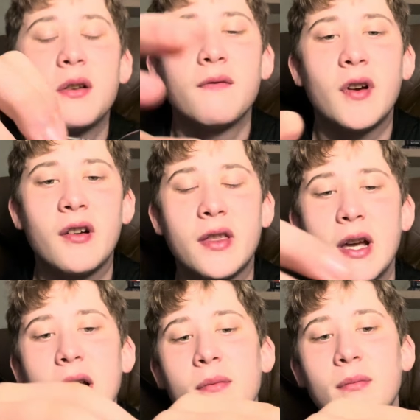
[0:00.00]
can vary
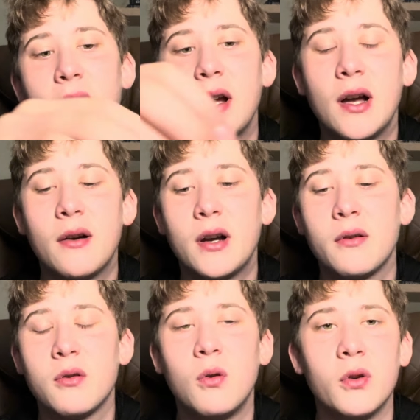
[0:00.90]
that by how
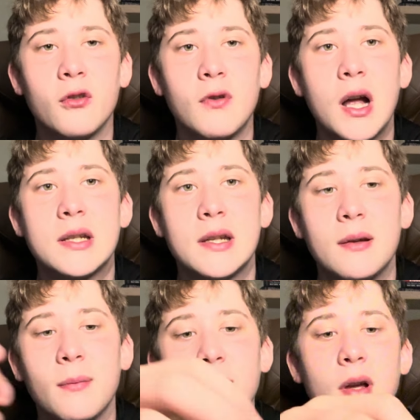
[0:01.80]
you hold your rod
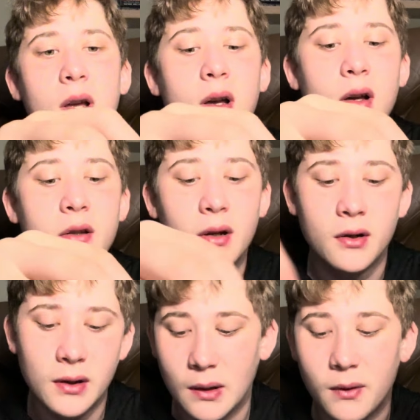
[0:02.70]
tip. You can
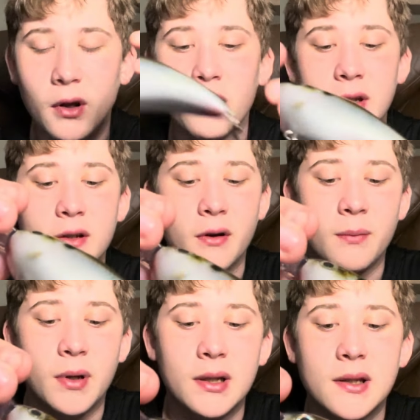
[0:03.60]
do that with all these
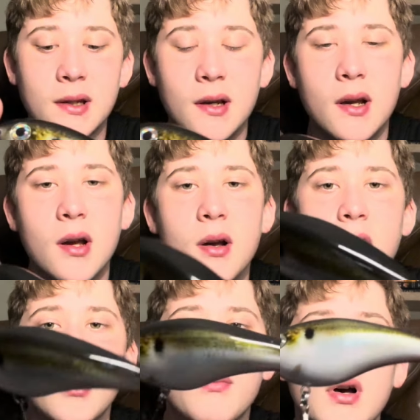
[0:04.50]
crankbaits.
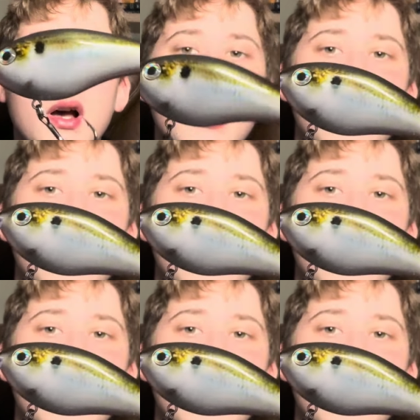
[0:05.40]
But